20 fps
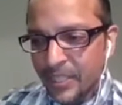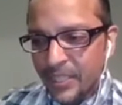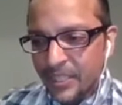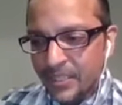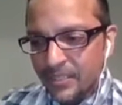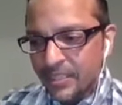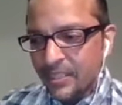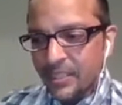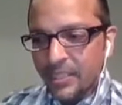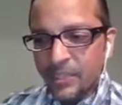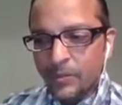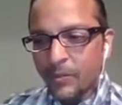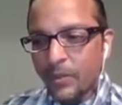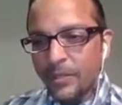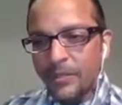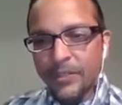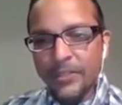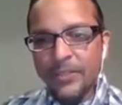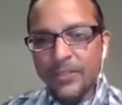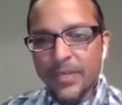said that he
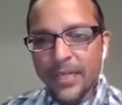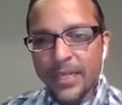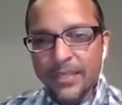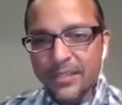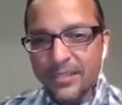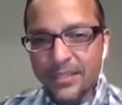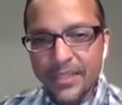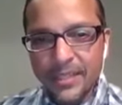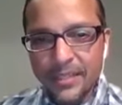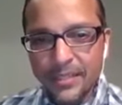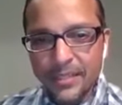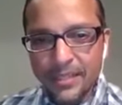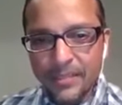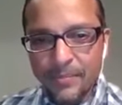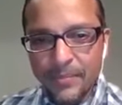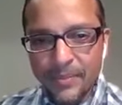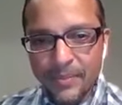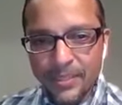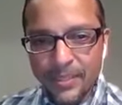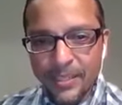wanted to try
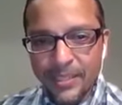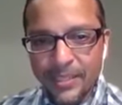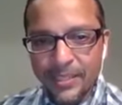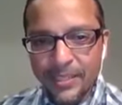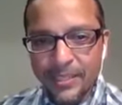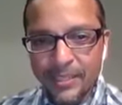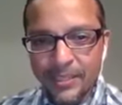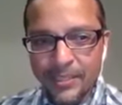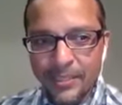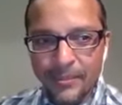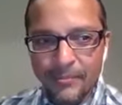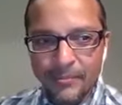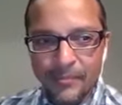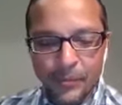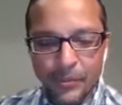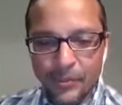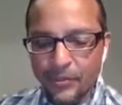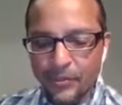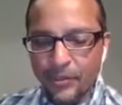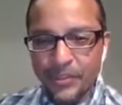stand-up and
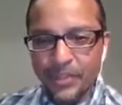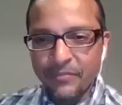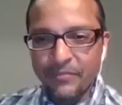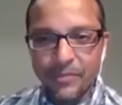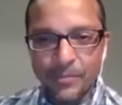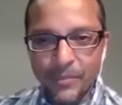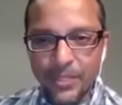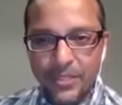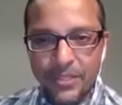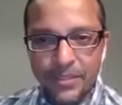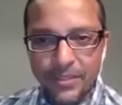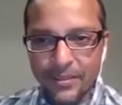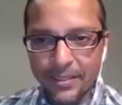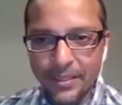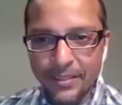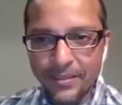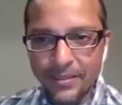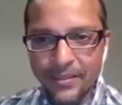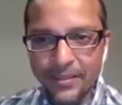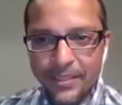was looking for
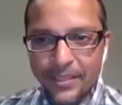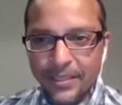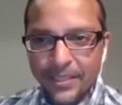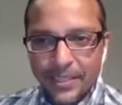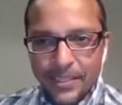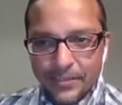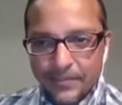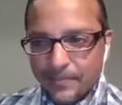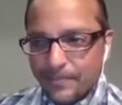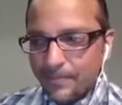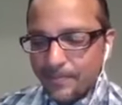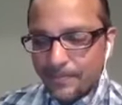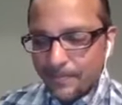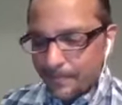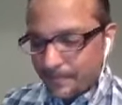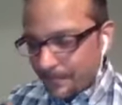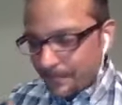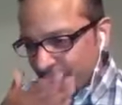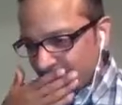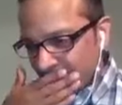material.
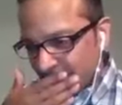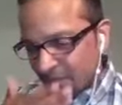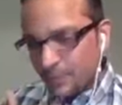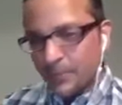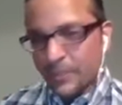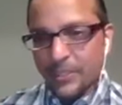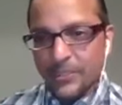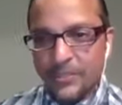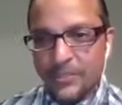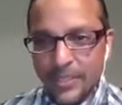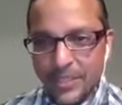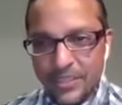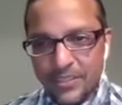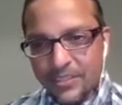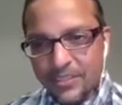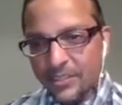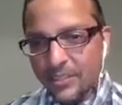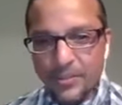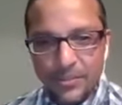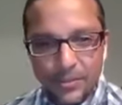Excuse me. So I
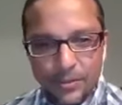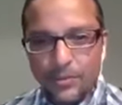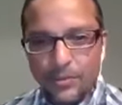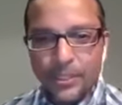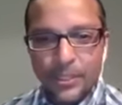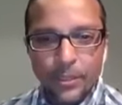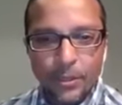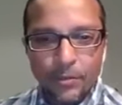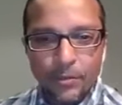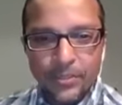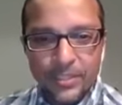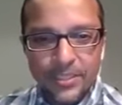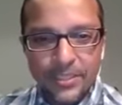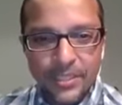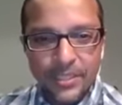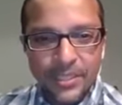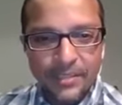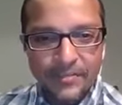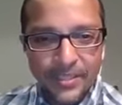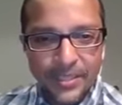just started noodling over
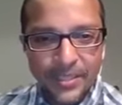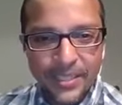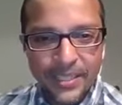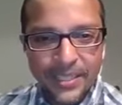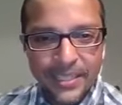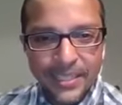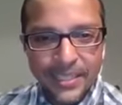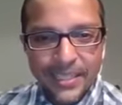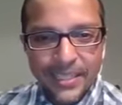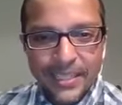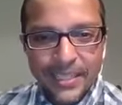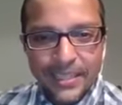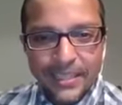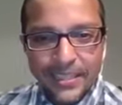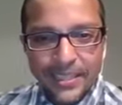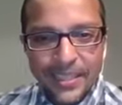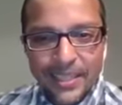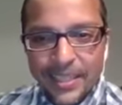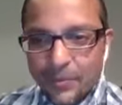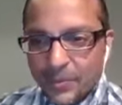stuff, and
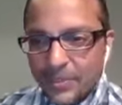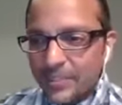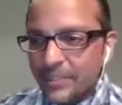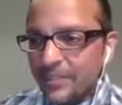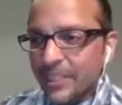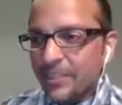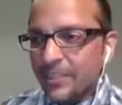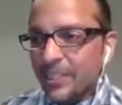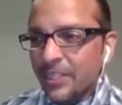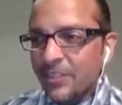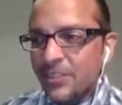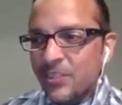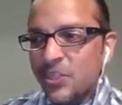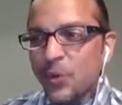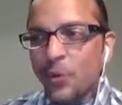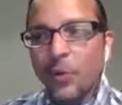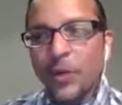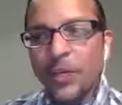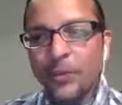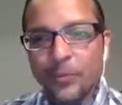And I really like
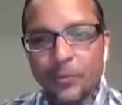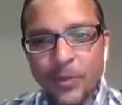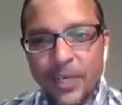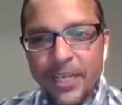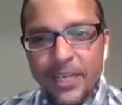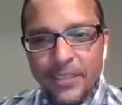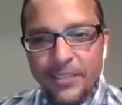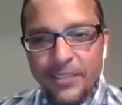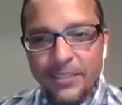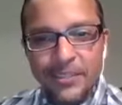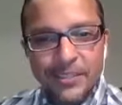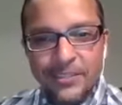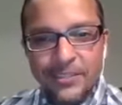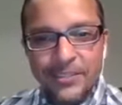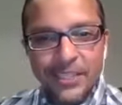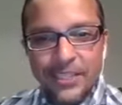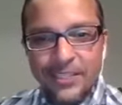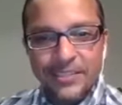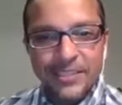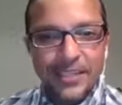enjoyed writing these
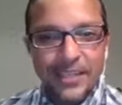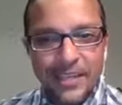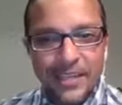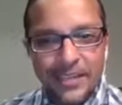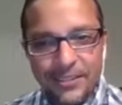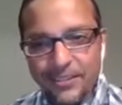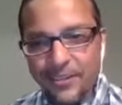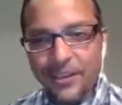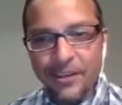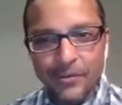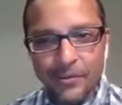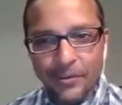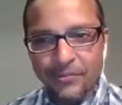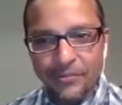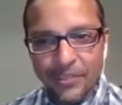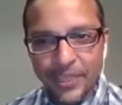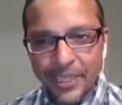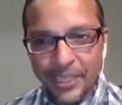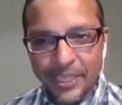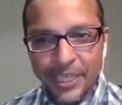things that I thought were
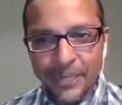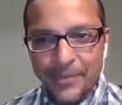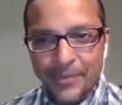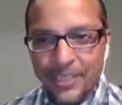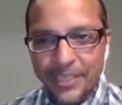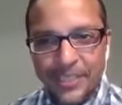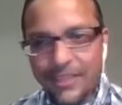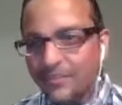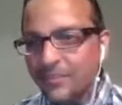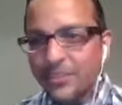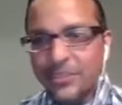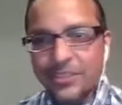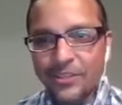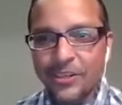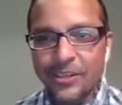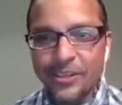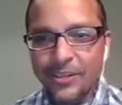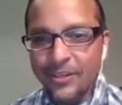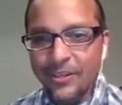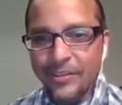funny. I mean, they never
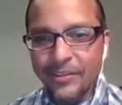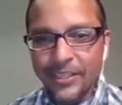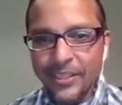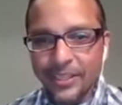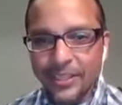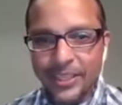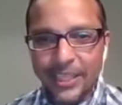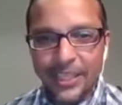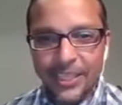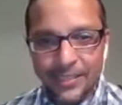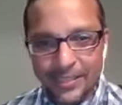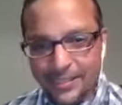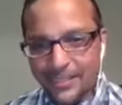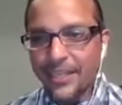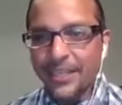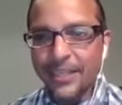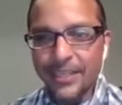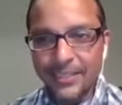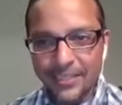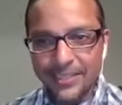saw the light of the
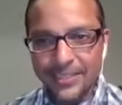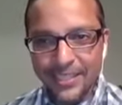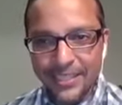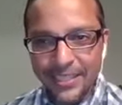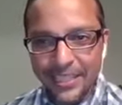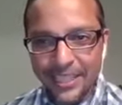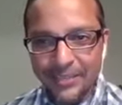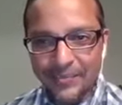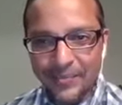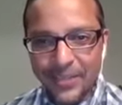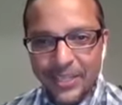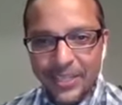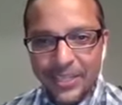day at the time,